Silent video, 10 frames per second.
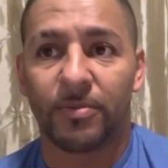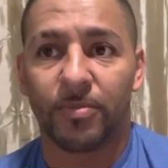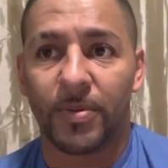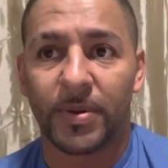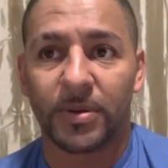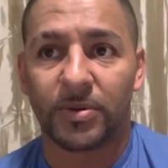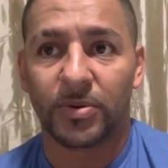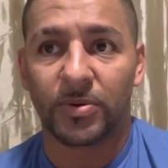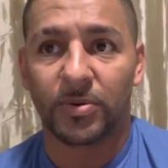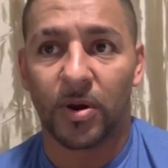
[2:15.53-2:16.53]
women
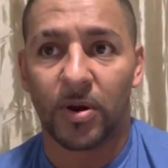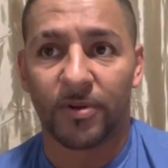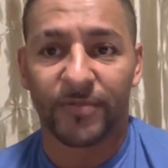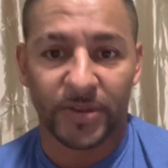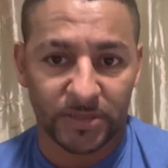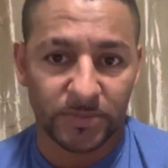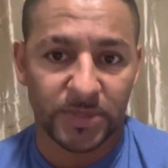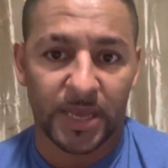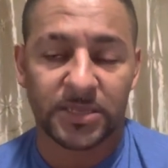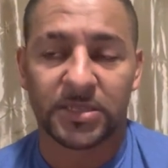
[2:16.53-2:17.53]
who are victims
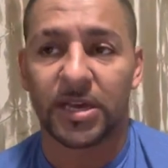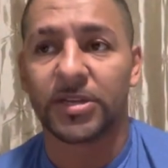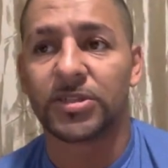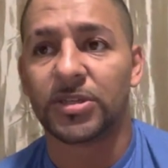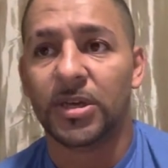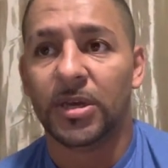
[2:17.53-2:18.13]
as such